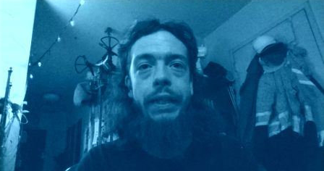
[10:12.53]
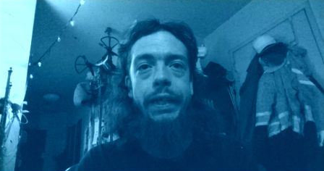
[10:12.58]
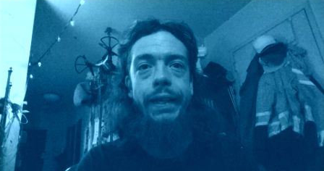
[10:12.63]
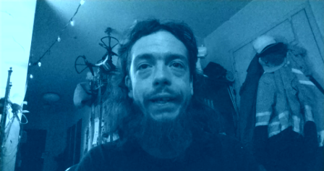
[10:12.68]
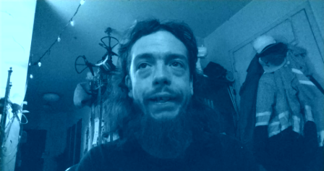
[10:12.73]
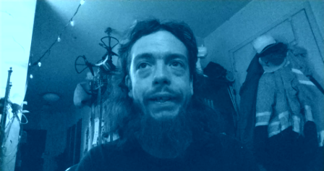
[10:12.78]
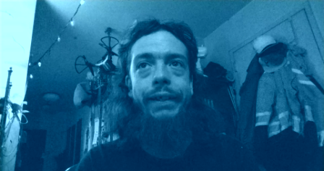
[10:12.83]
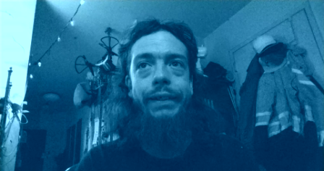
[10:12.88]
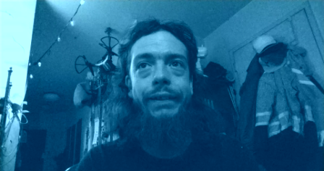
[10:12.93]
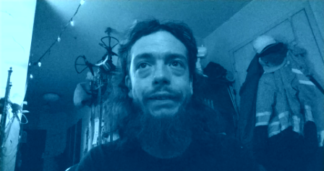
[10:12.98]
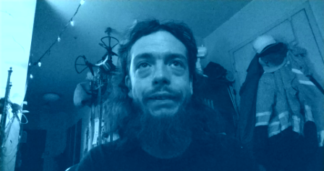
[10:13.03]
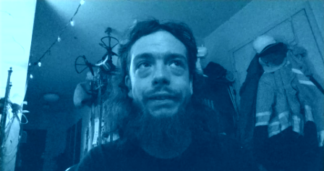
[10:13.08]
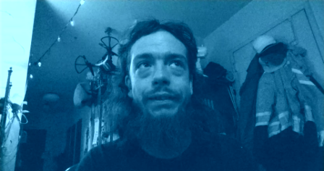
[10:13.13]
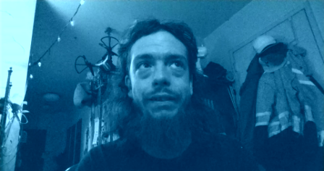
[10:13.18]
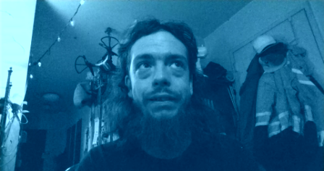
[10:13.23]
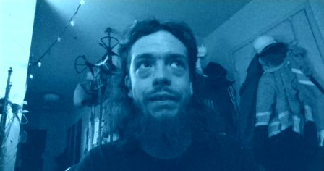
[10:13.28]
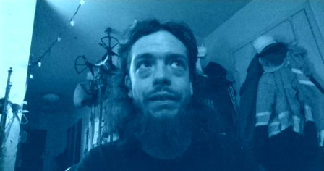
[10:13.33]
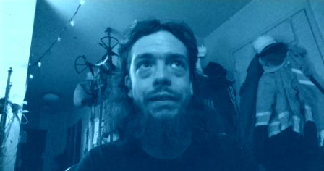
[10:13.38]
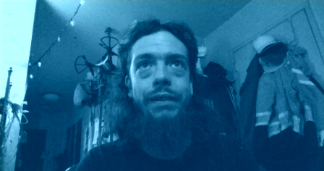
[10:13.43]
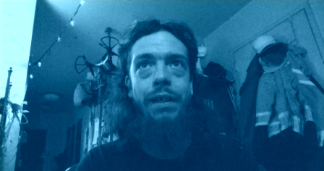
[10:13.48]
And
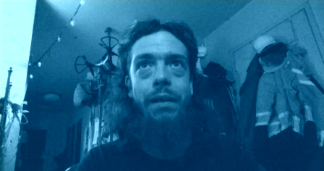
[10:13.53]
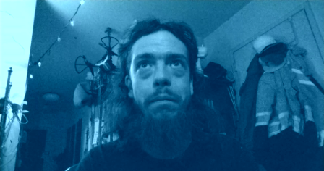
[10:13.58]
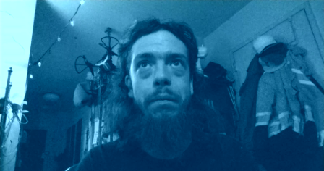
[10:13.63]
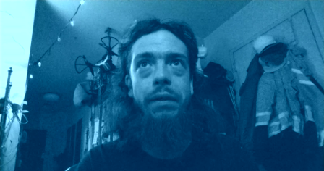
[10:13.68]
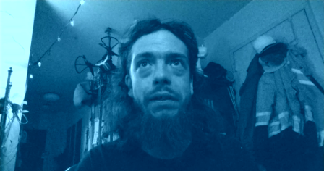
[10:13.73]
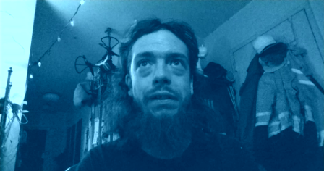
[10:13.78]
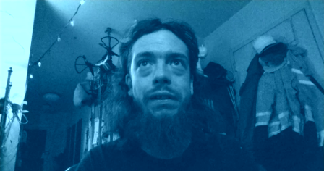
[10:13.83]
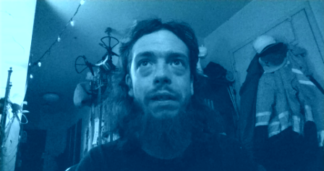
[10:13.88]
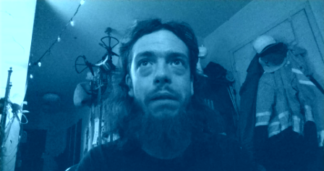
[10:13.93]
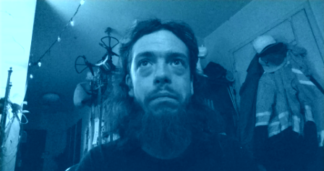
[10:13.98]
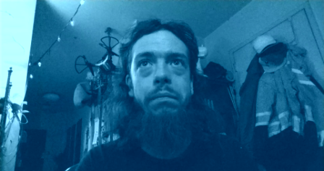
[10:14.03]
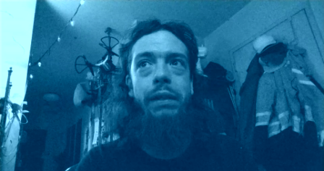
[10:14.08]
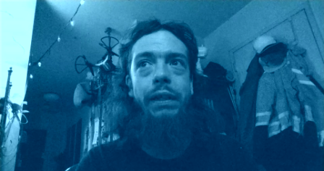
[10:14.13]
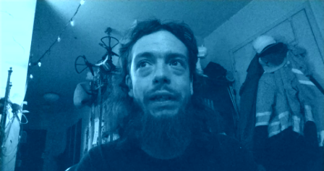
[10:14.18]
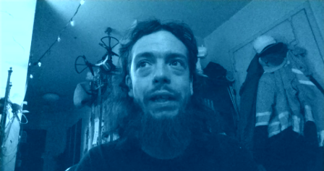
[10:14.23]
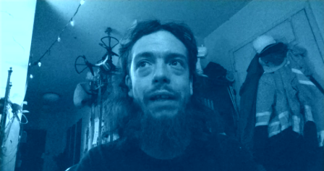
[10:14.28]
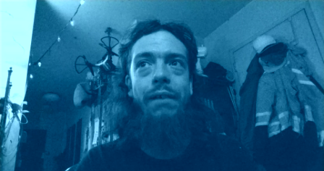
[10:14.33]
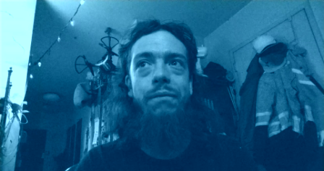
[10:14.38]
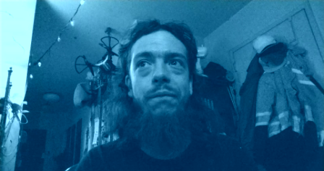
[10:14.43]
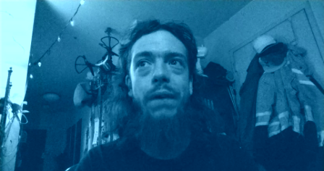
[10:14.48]
I'm accepting
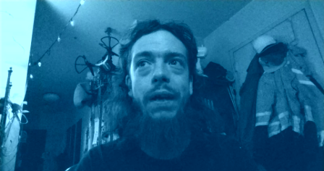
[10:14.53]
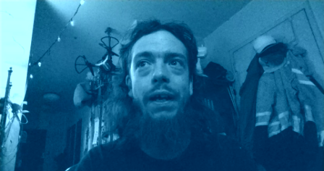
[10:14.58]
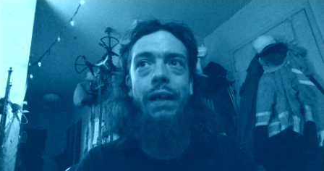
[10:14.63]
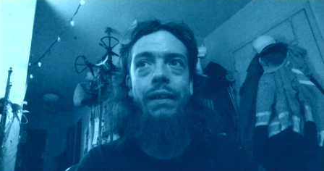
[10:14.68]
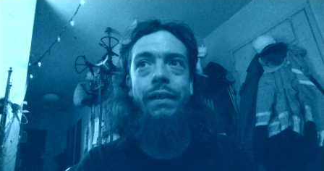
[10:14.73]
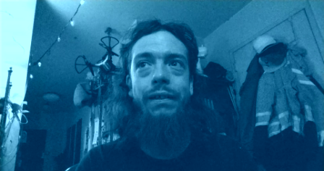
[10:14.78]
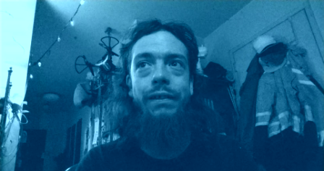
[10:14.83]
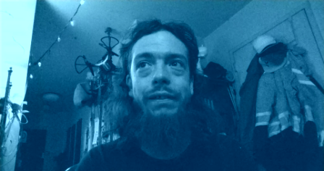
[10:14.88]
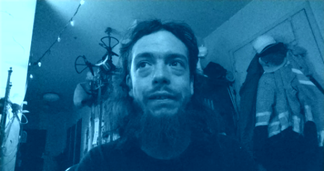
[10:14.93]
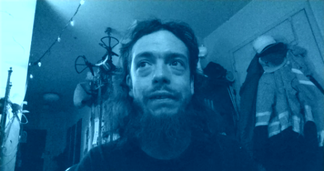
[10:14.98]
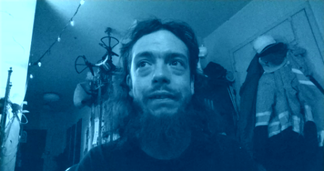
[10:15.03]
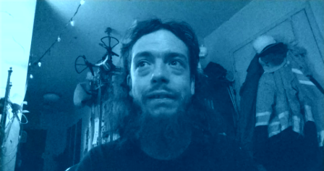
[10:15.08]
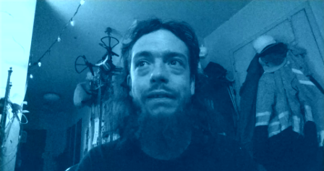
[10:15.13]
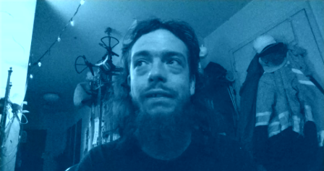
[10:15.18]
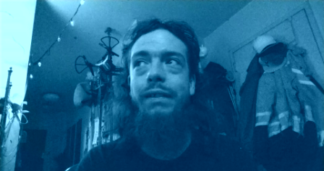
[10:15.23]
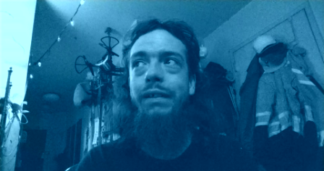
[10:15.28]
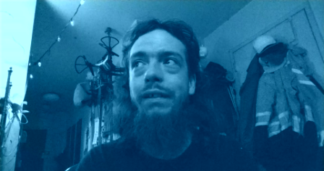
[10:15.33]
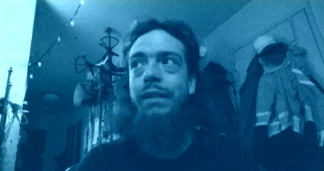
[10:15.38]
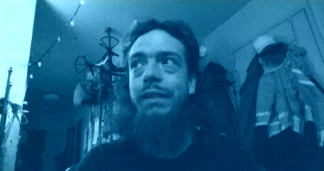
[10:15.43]
that fact because